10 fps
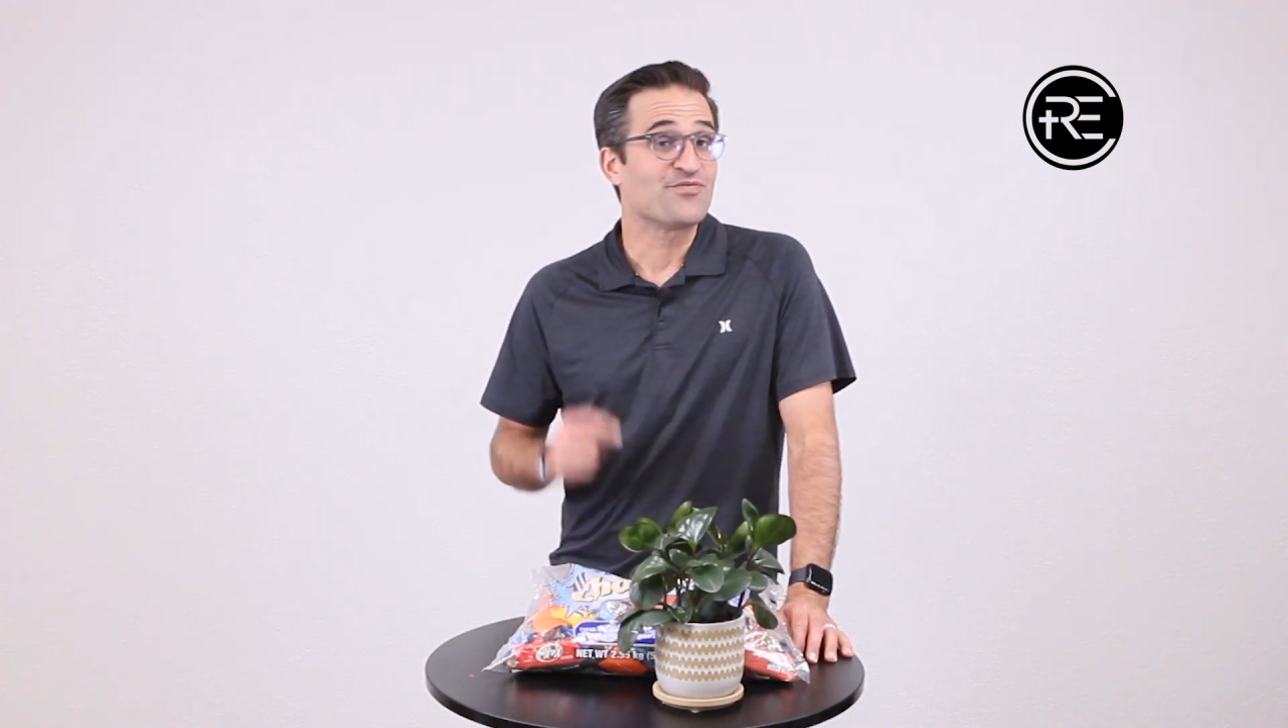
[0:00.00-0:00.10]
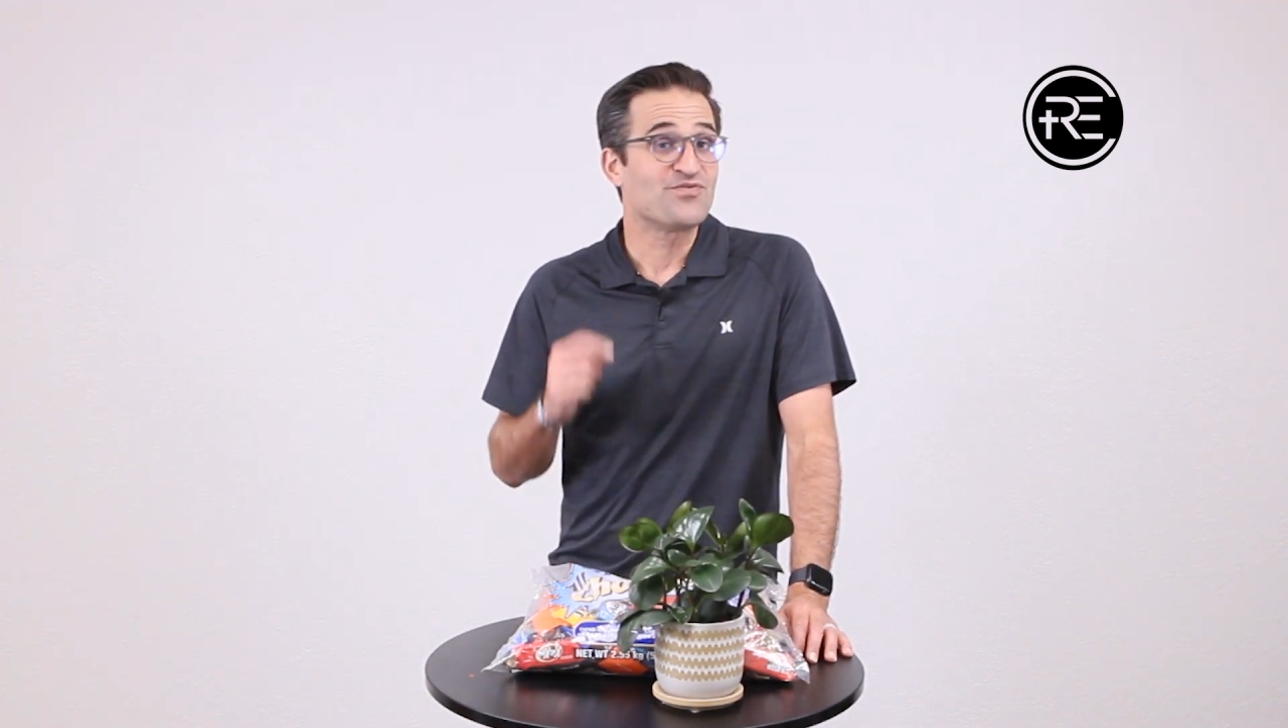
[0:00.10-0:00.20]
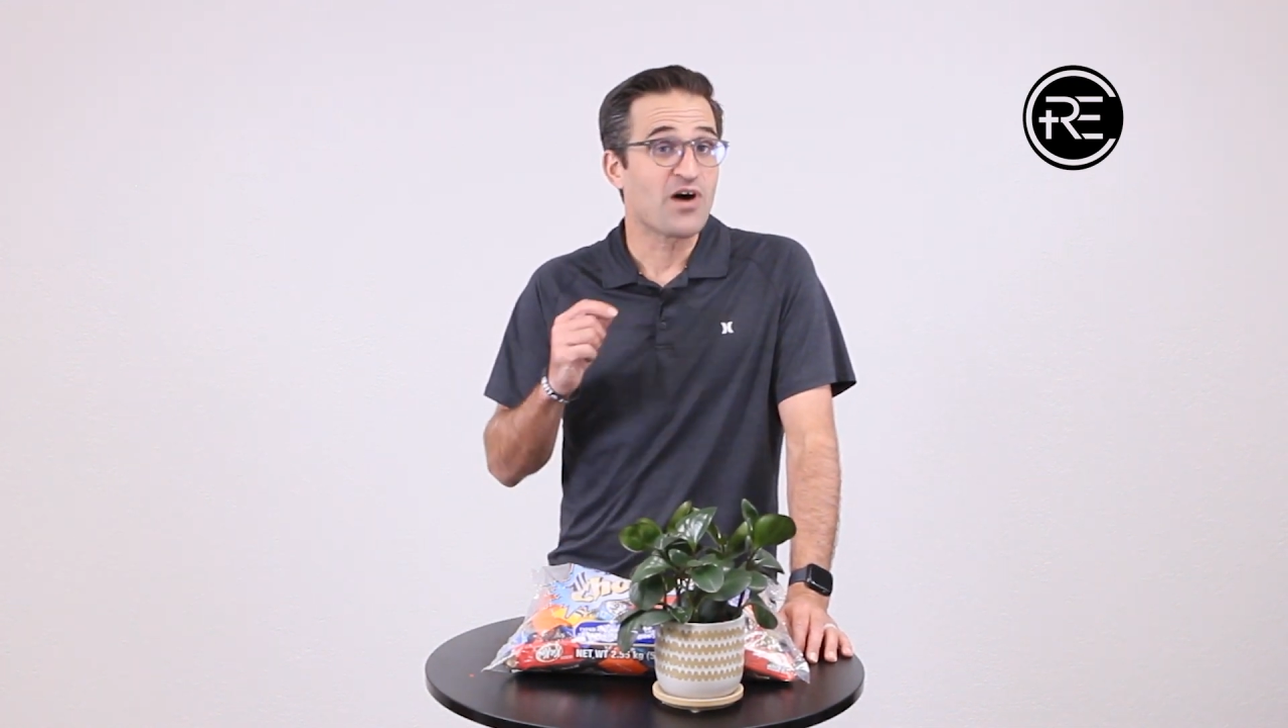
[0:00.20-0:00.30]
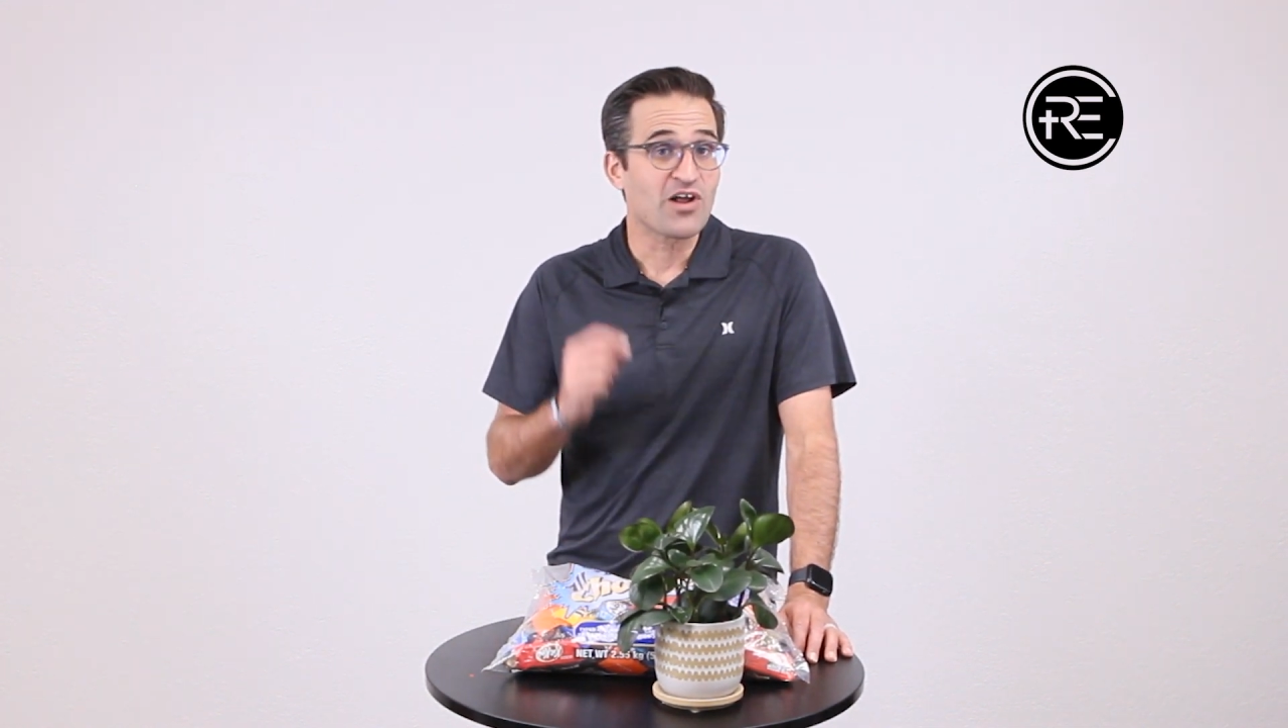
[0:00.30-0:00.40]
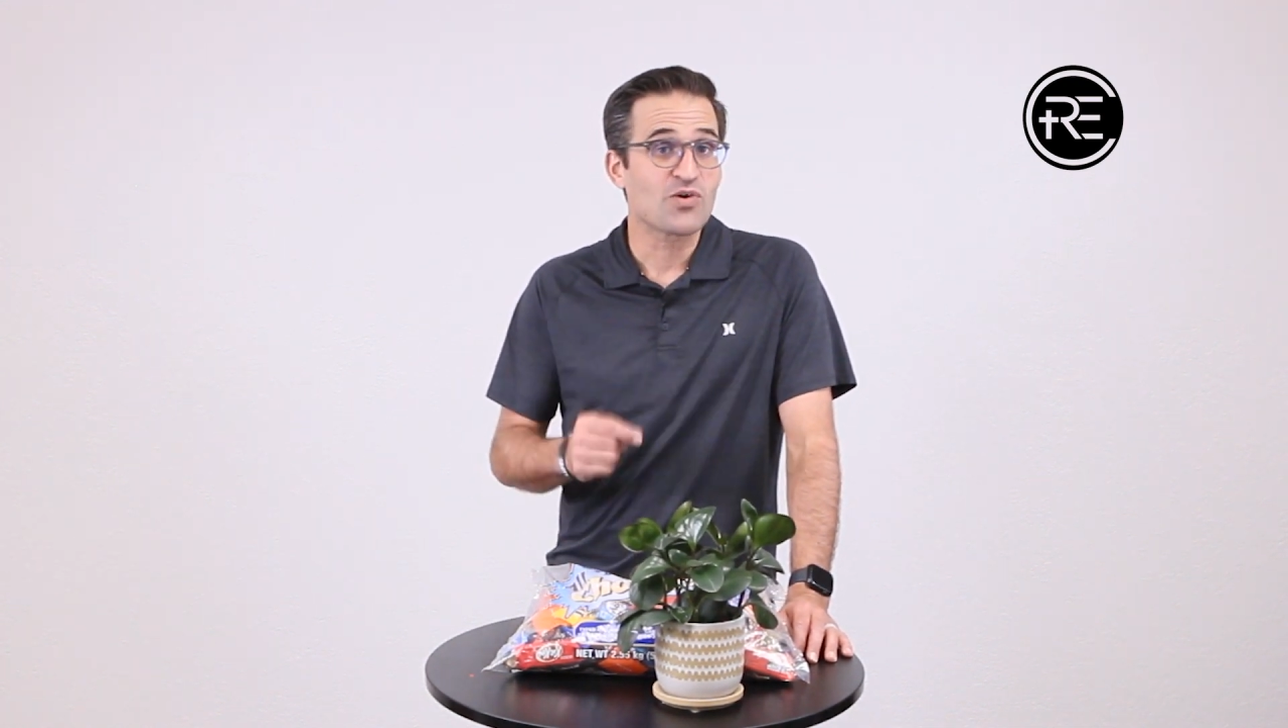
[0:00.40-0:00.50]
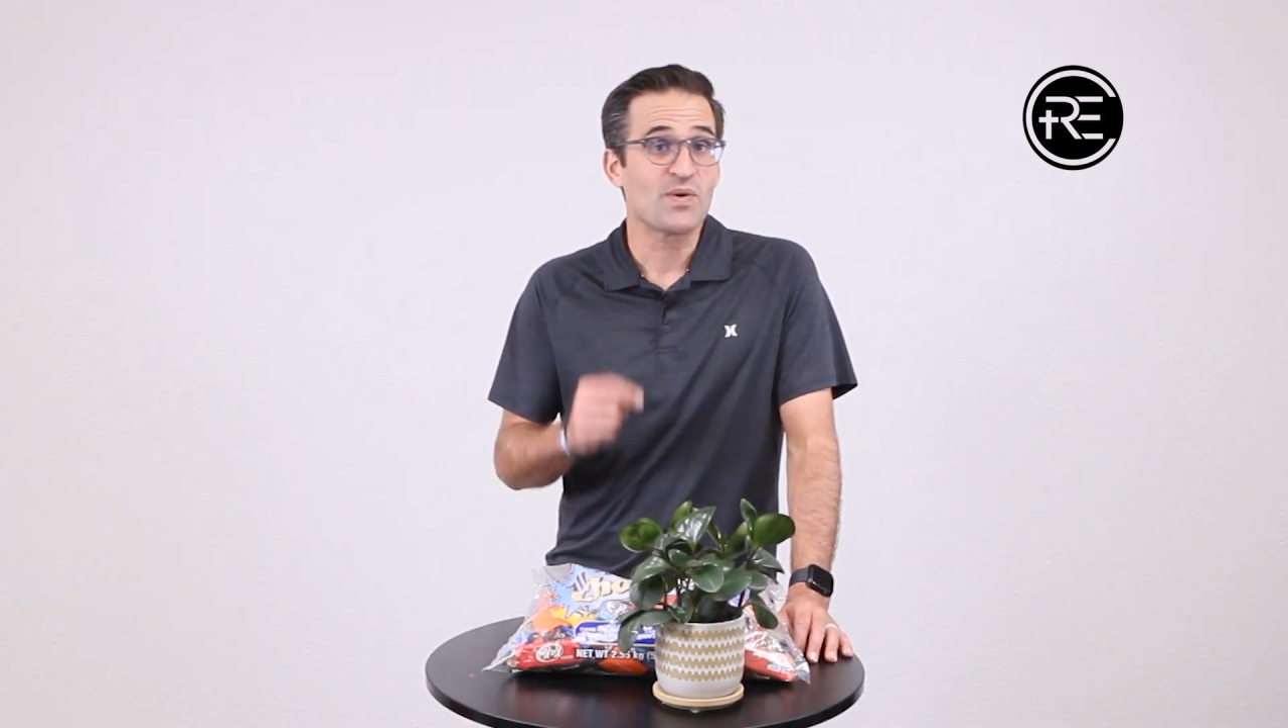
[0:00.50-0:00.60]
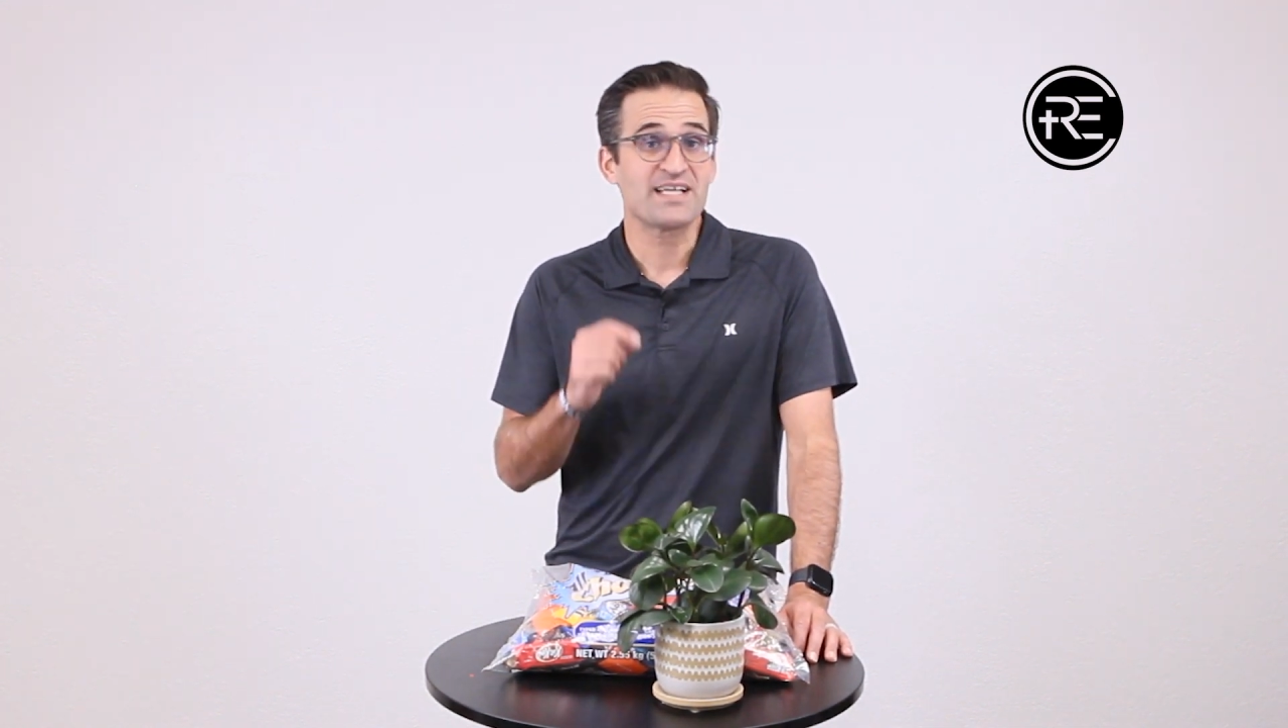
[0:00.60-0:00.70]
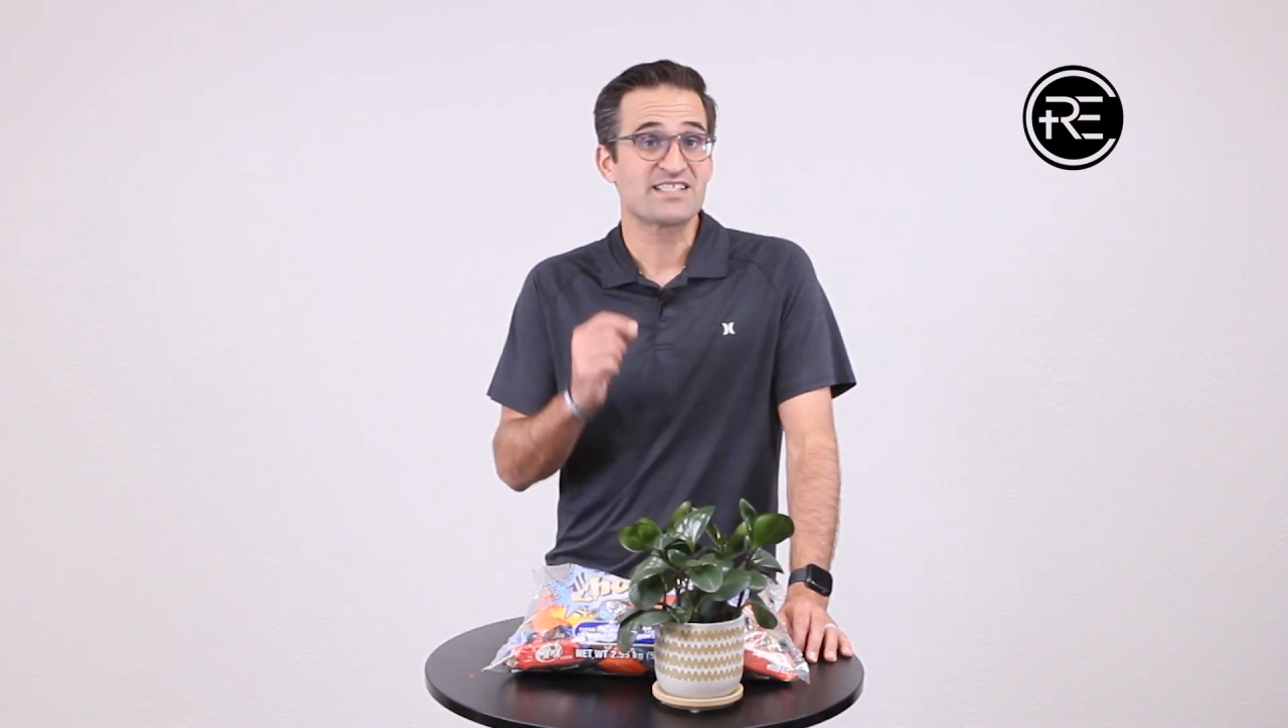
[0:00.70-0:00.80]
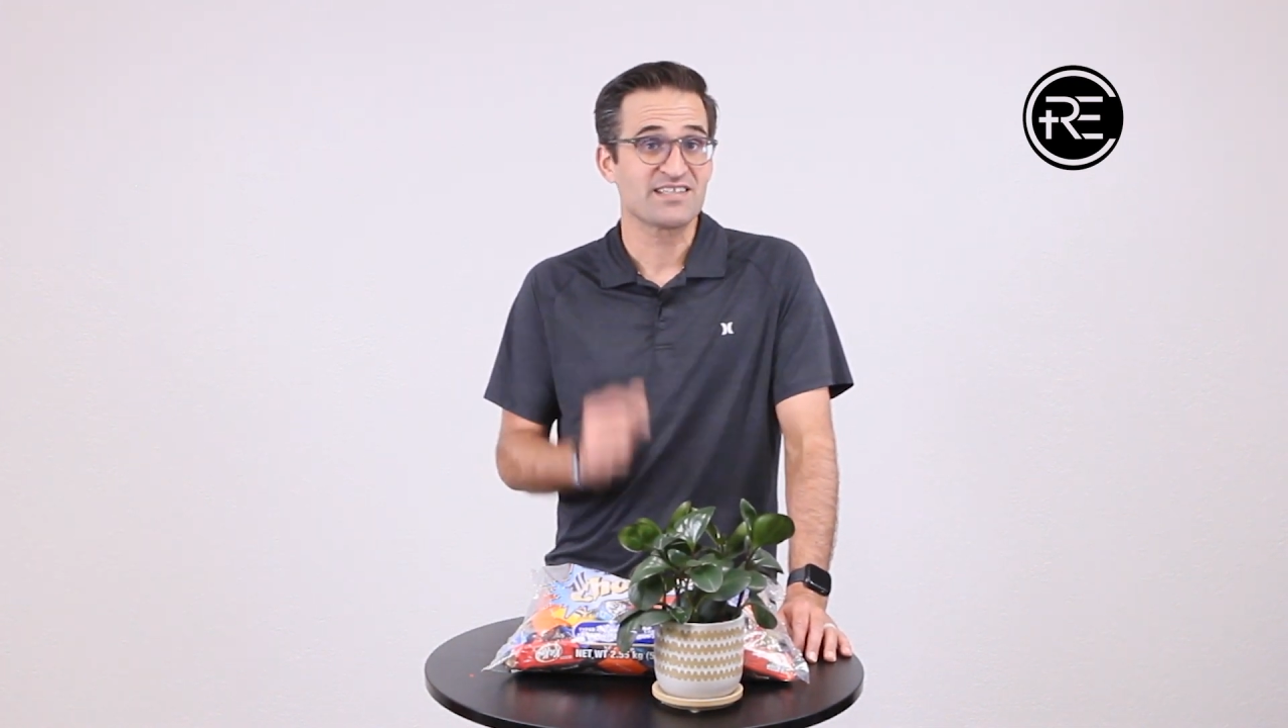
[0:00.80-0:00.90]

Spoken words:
following